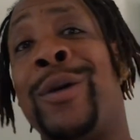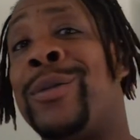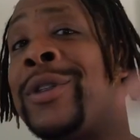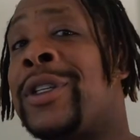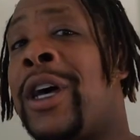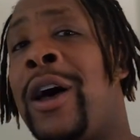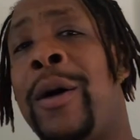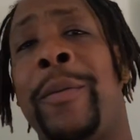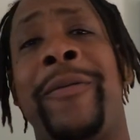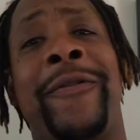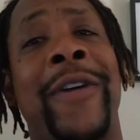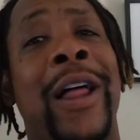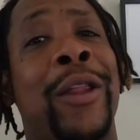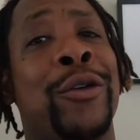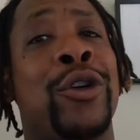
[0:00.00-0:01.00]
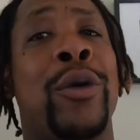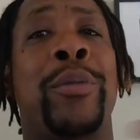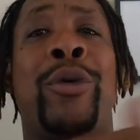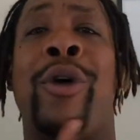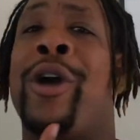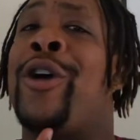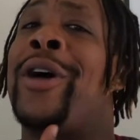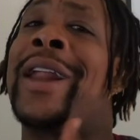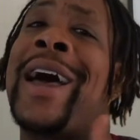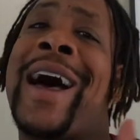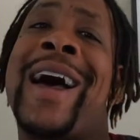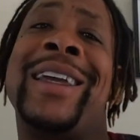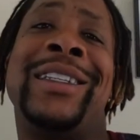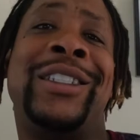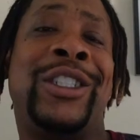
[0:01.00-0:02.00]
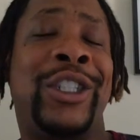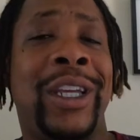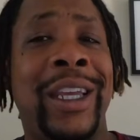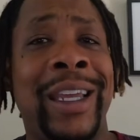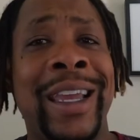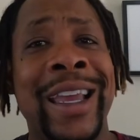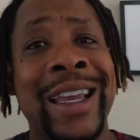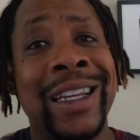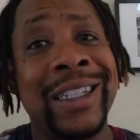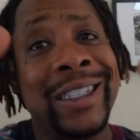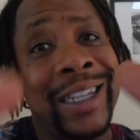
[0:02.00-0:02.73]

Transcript: Thumbs up. Follow your boy on IG.